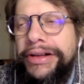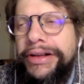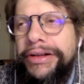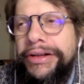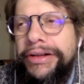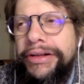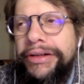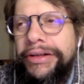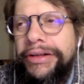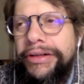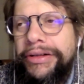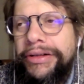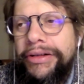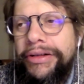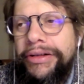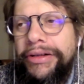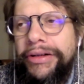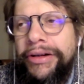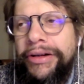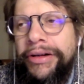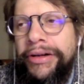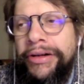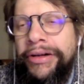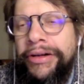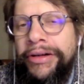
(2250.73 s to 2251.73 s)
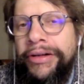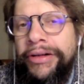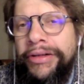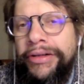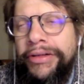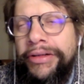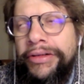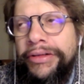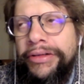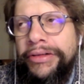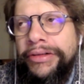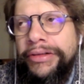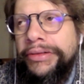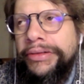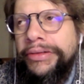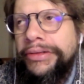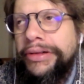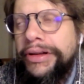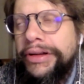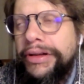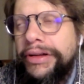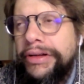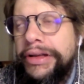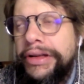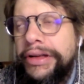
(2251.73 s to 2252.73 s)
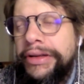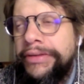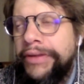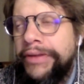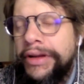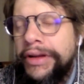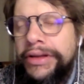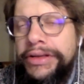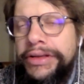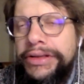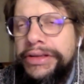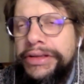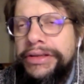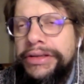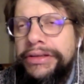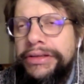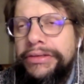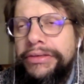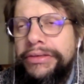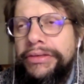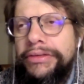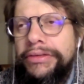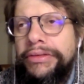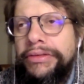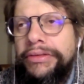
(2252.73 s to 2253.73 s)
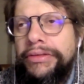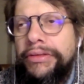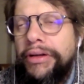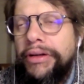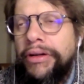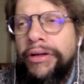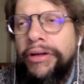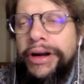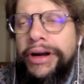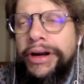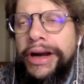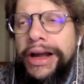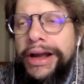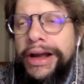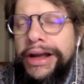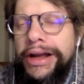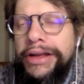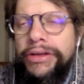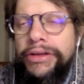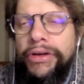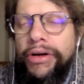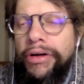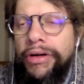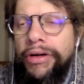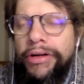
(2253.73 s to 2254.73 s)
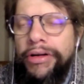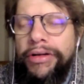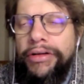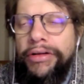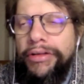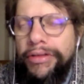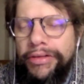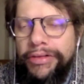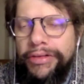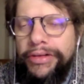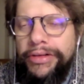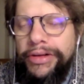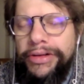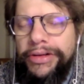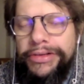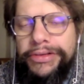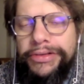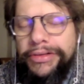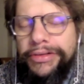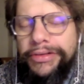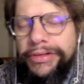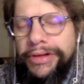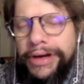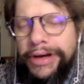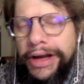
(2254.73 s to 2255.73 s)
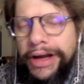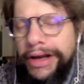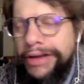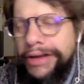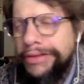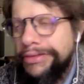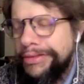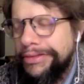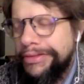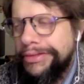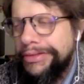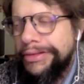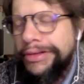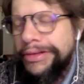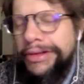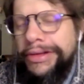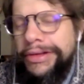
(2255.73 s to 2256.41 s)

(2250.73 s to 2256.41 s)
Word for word: uh, or events online or not online?